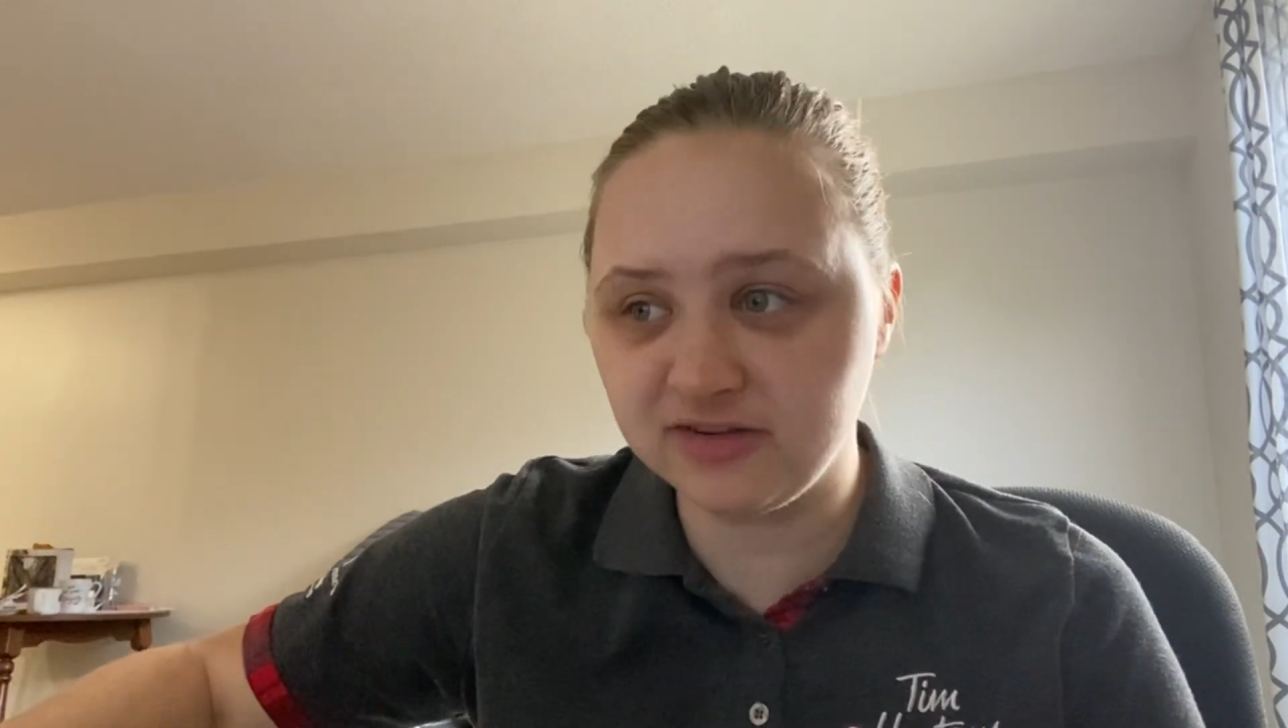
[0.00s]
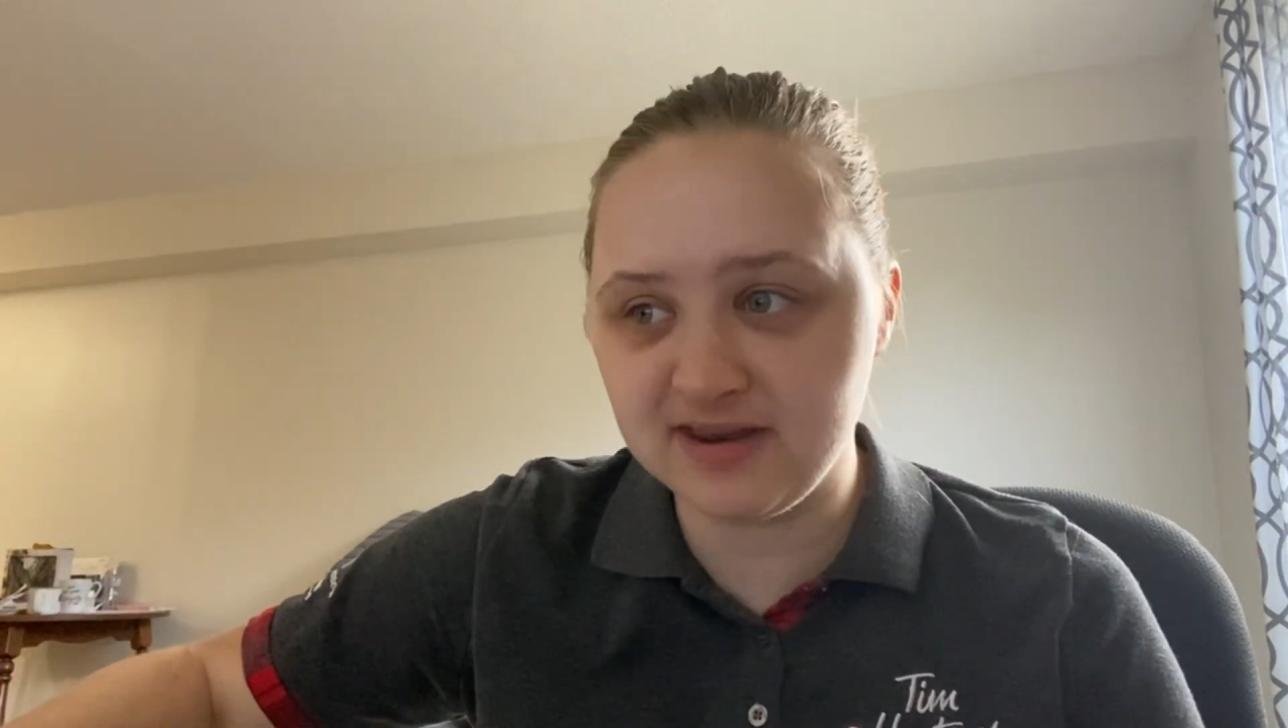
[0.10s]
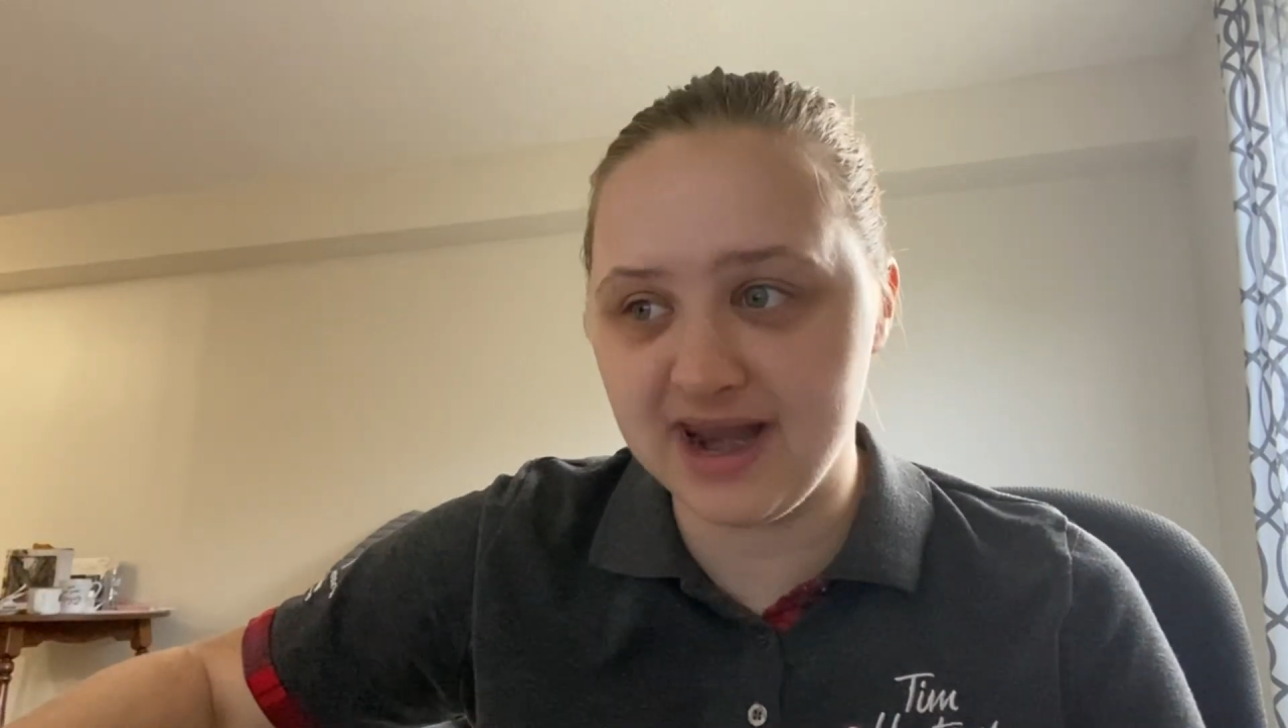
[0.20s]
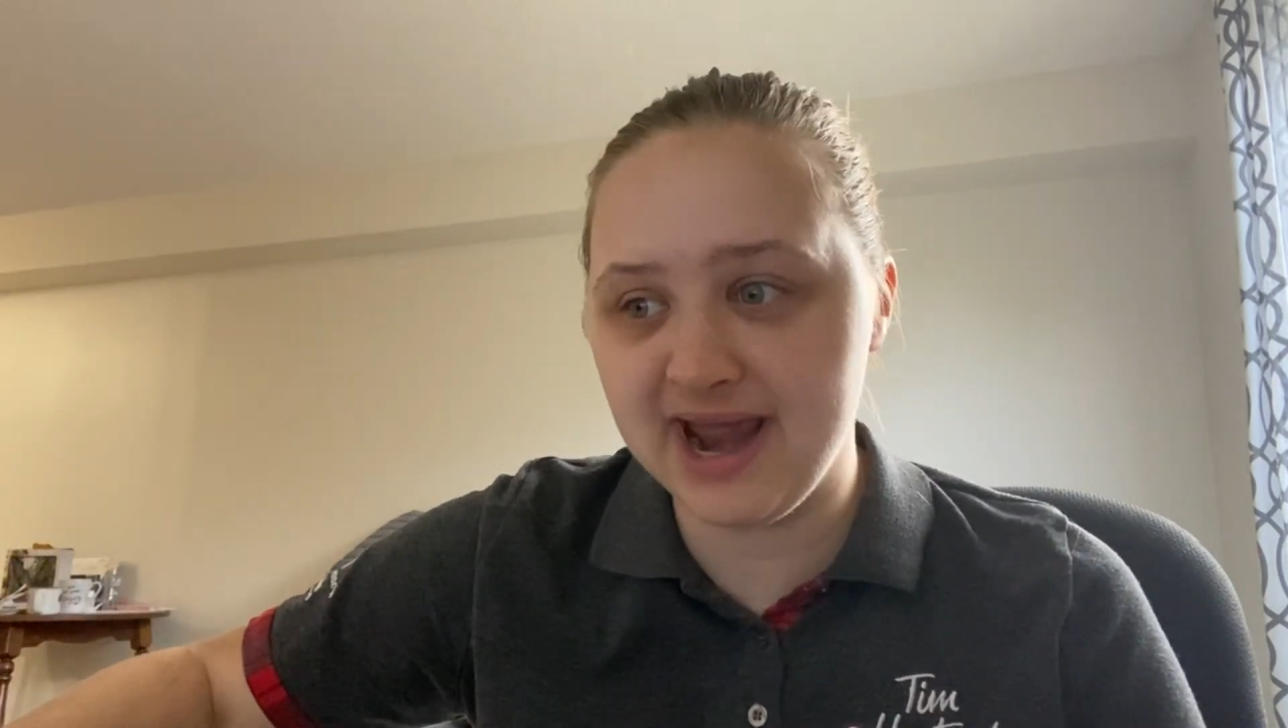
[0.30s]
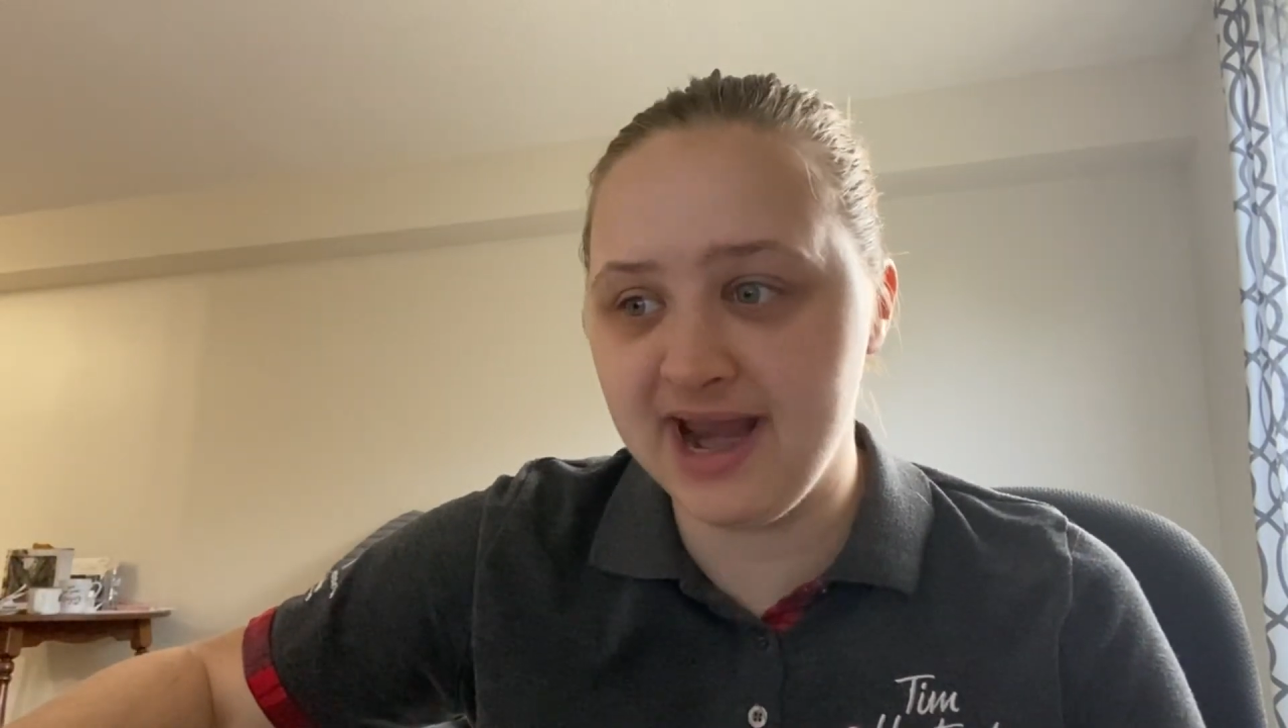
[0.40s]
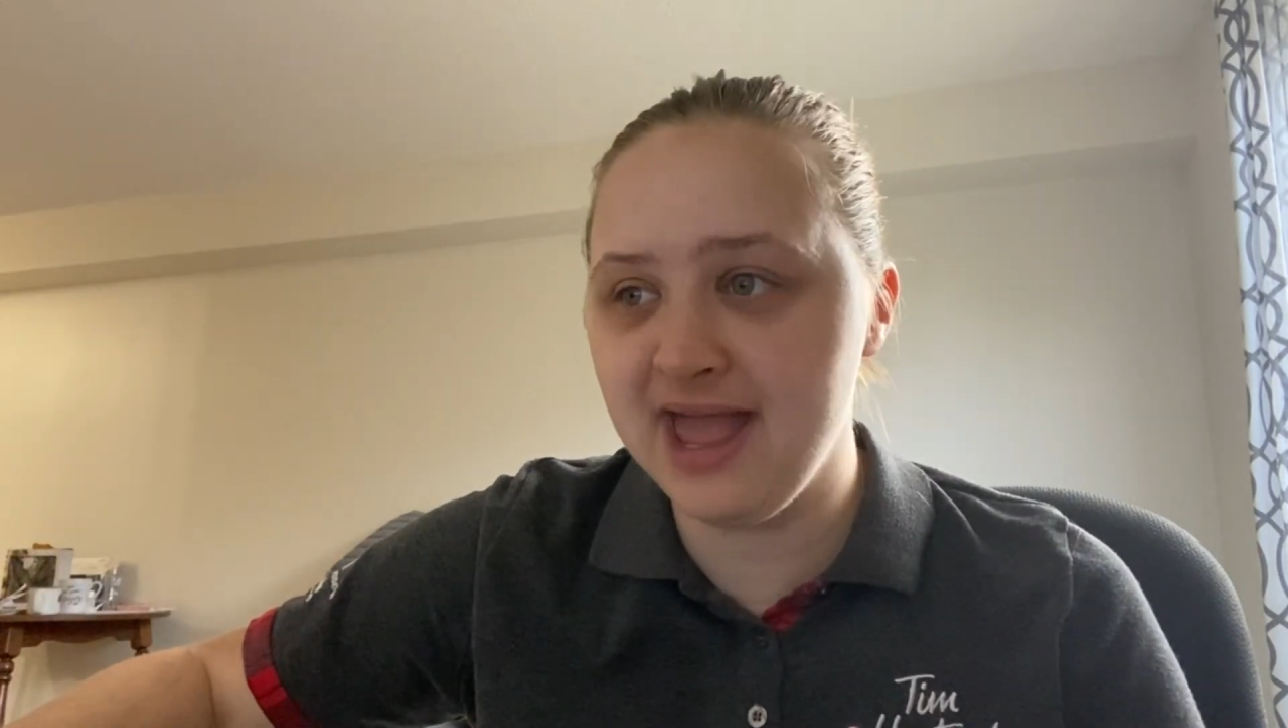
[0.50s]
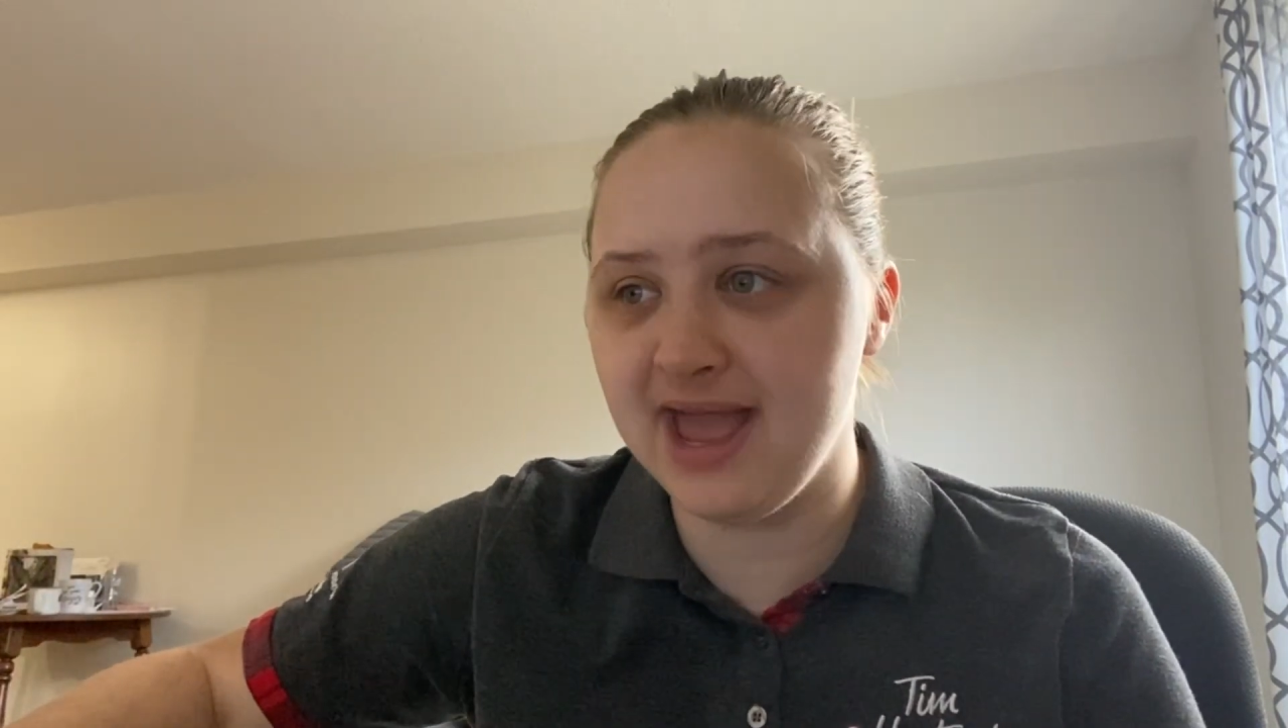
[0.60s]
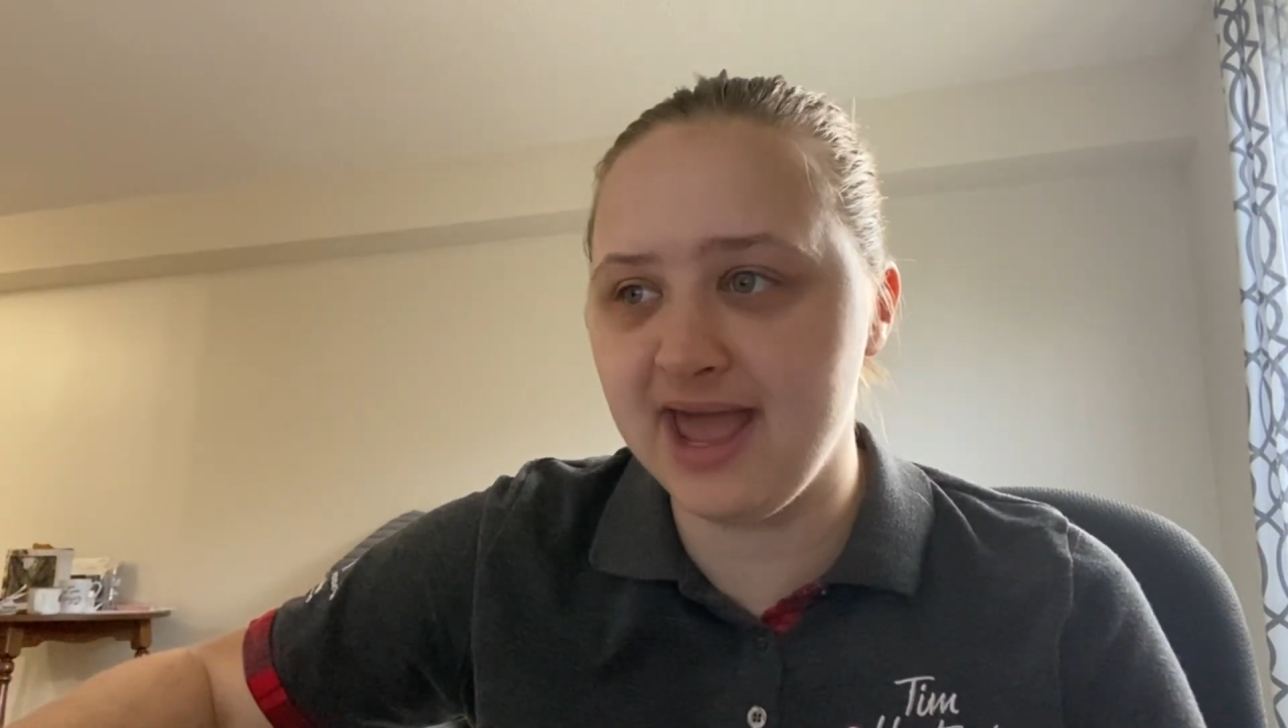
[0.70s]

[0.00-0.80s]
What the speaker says: today.